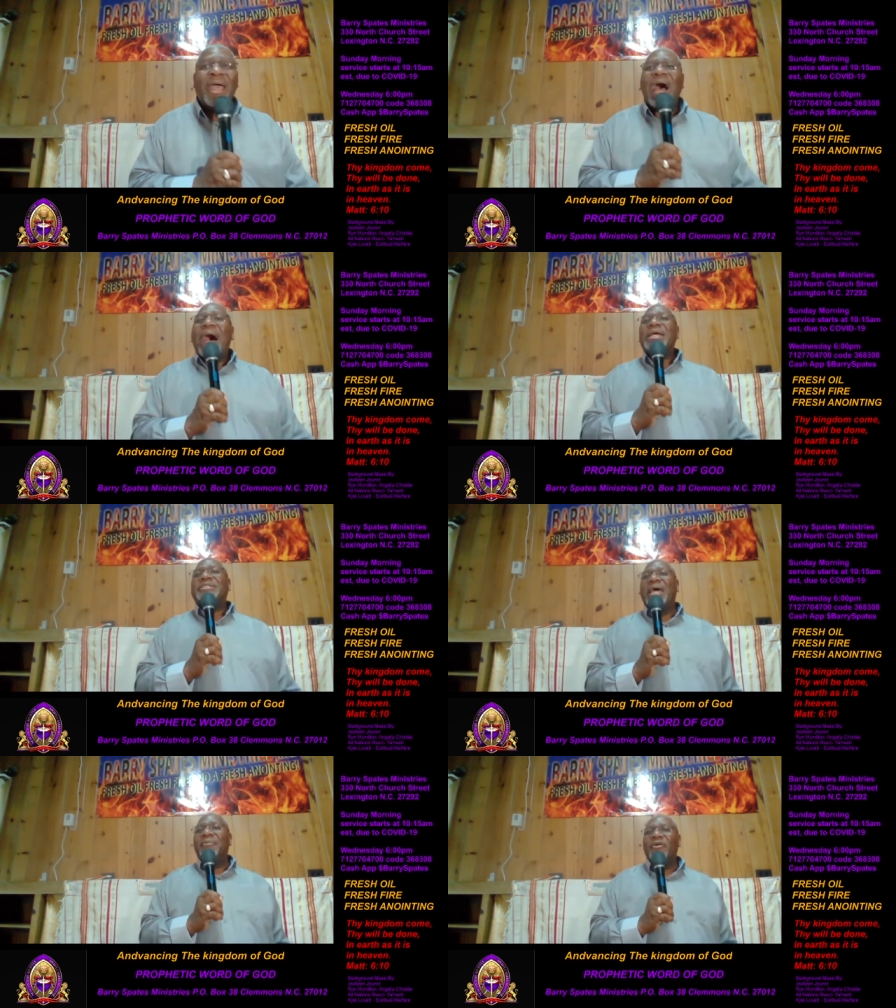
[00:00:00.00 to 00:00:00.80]
I didn't
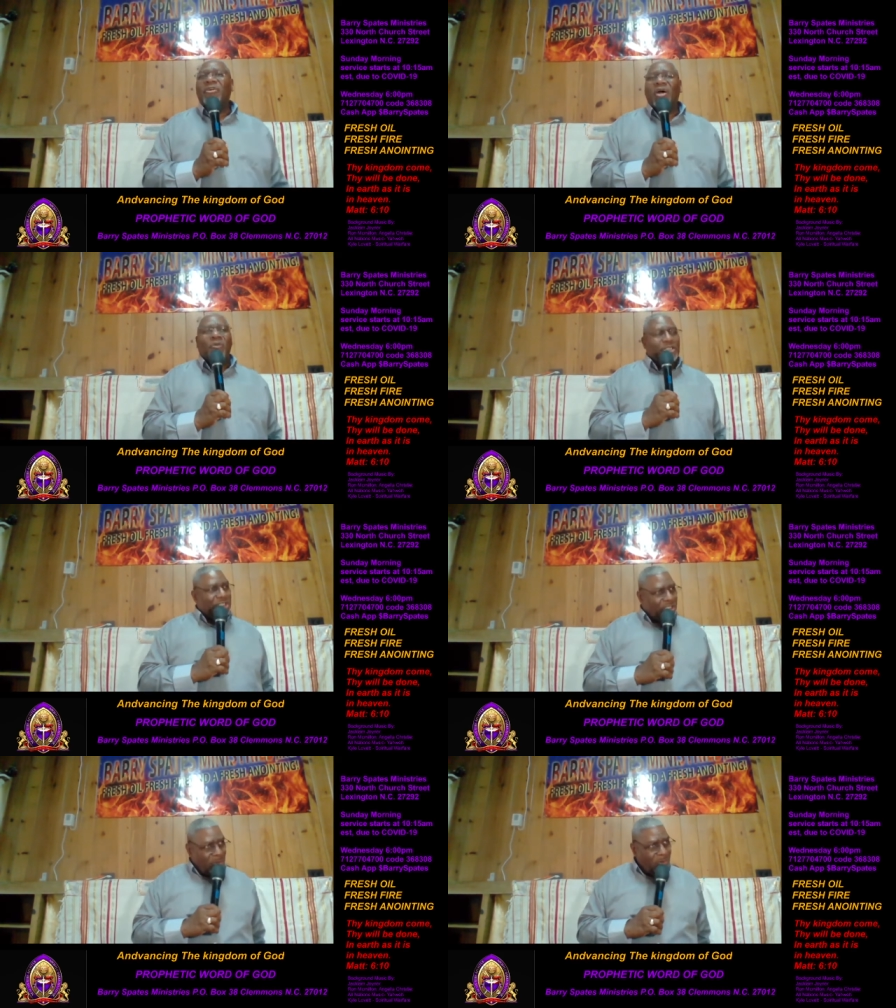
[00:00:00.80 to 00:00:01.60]
tell him to hook up with
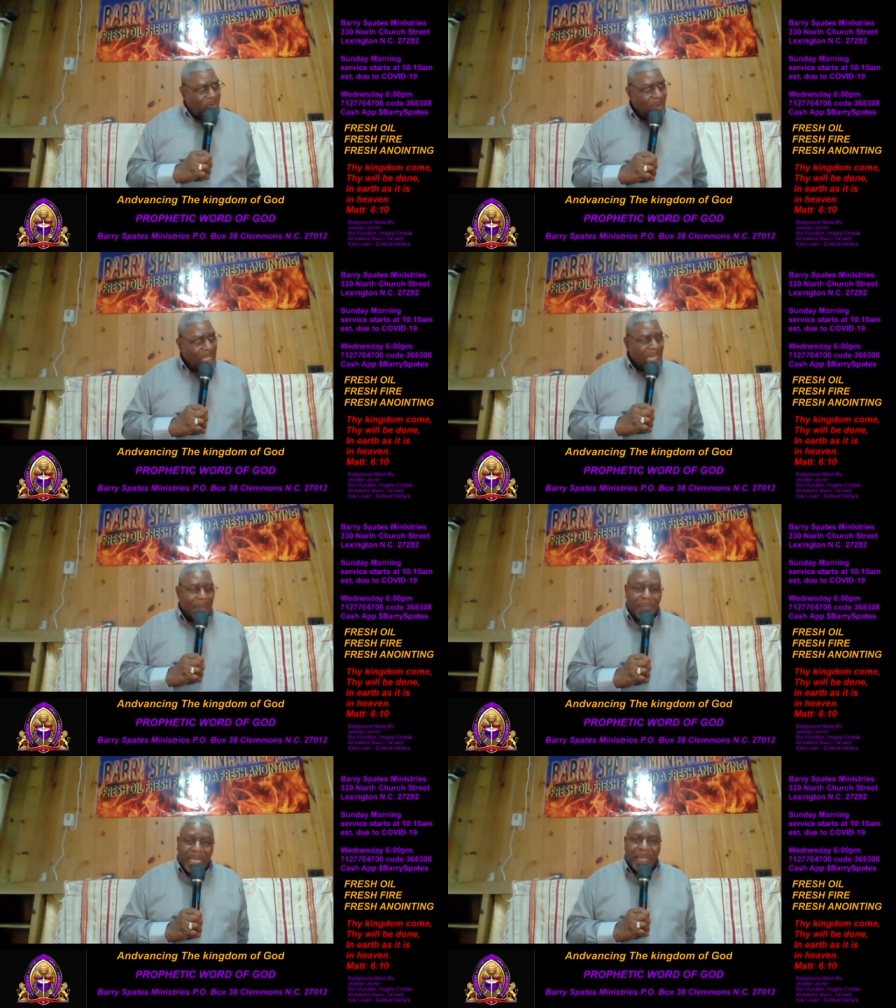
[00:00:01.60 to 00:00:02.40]
Sue.
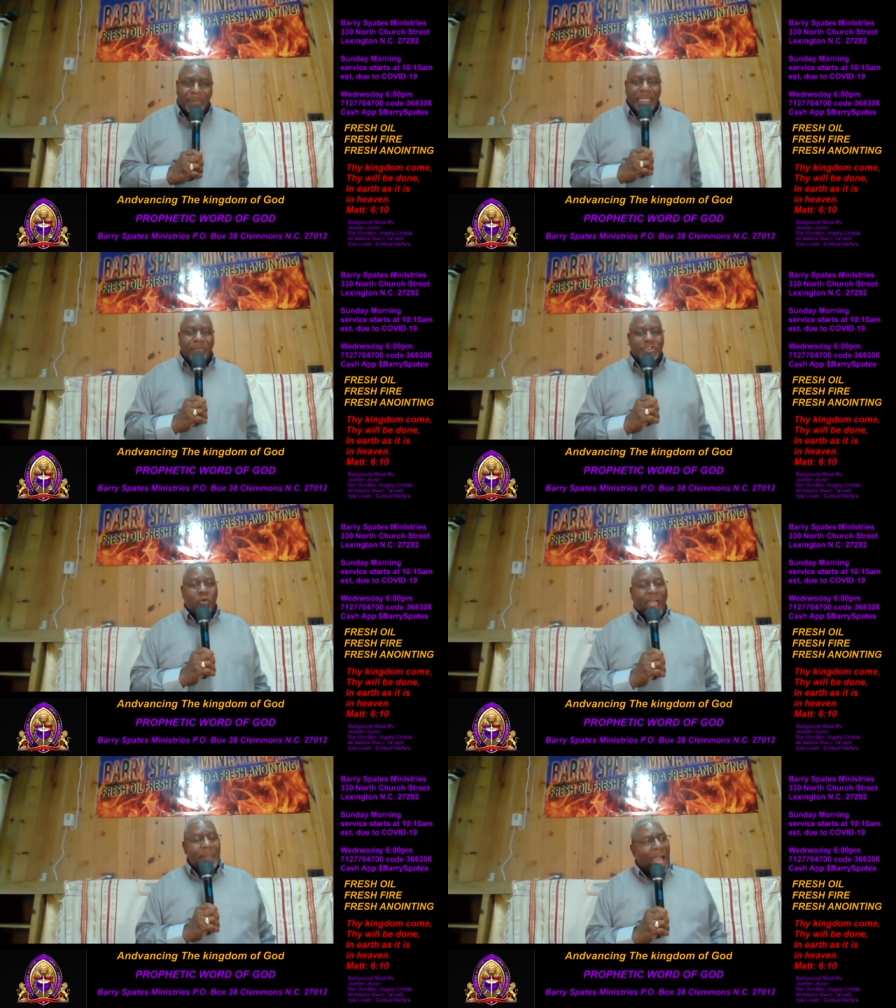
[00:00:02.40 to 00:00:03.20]
Many believers
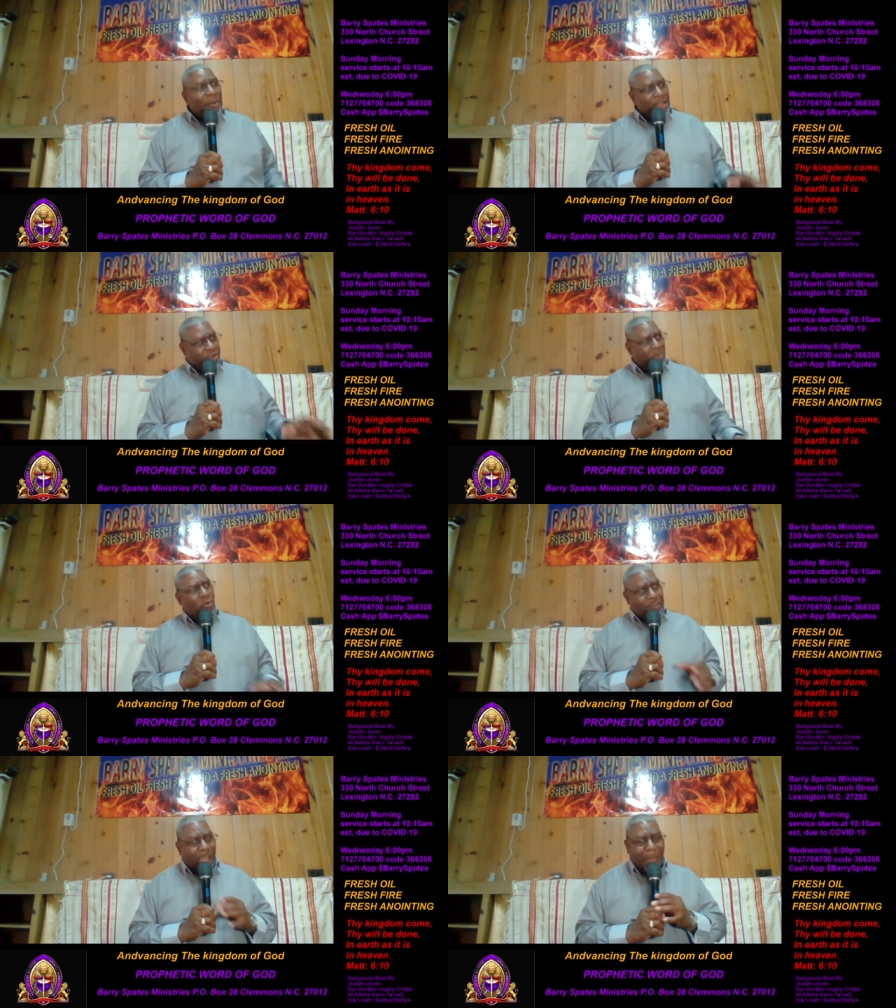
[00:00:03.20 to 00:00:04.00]
right now are in trouble
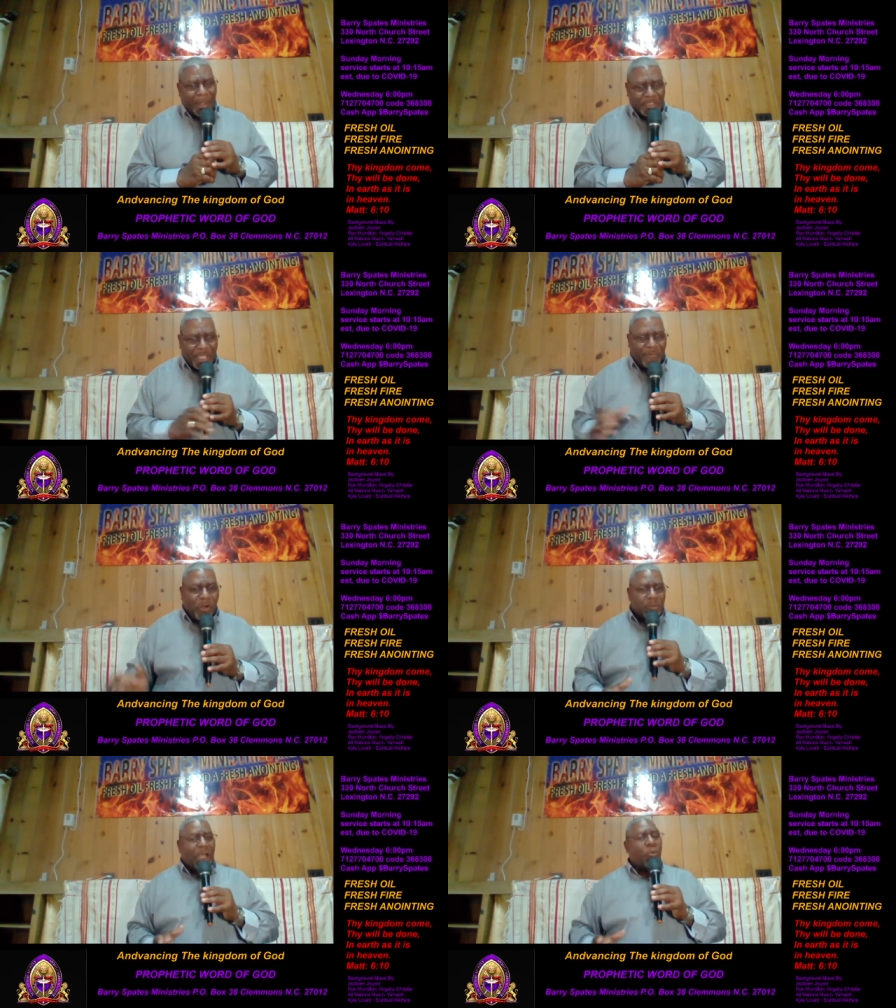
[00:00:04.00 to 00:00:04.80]
with God because they
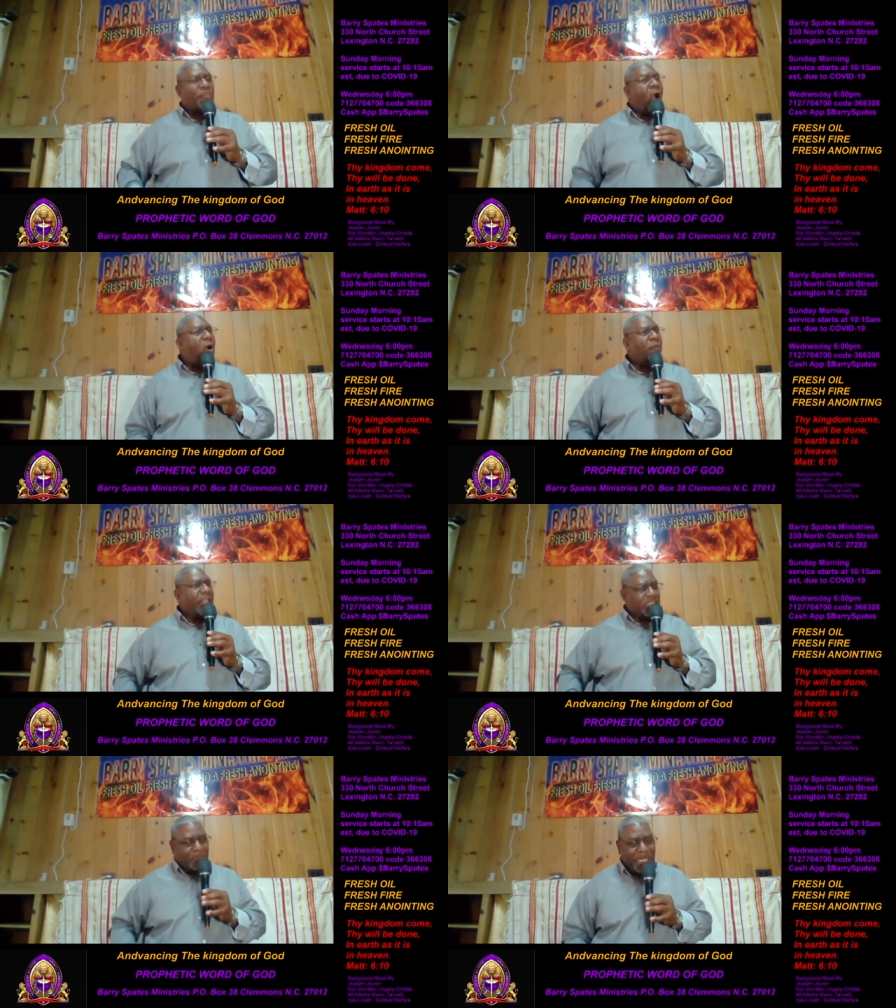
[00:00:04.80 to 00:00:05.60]
hooked up with all
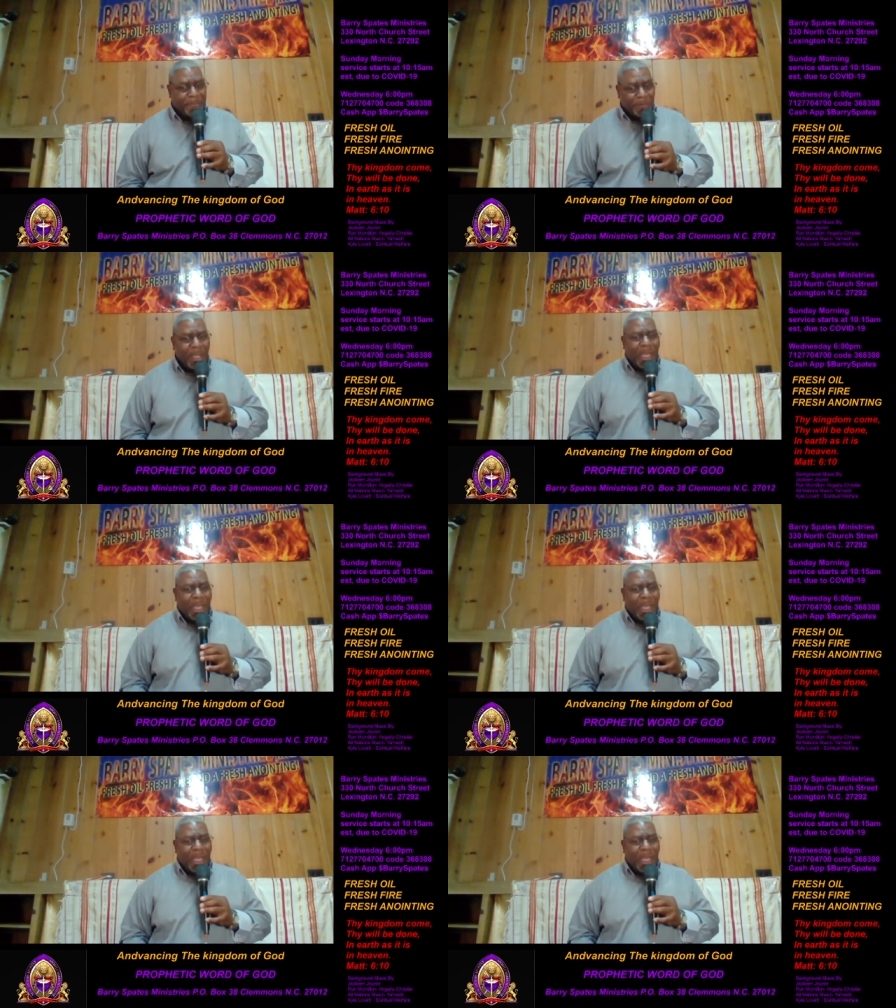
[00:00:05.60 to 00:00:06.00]
these people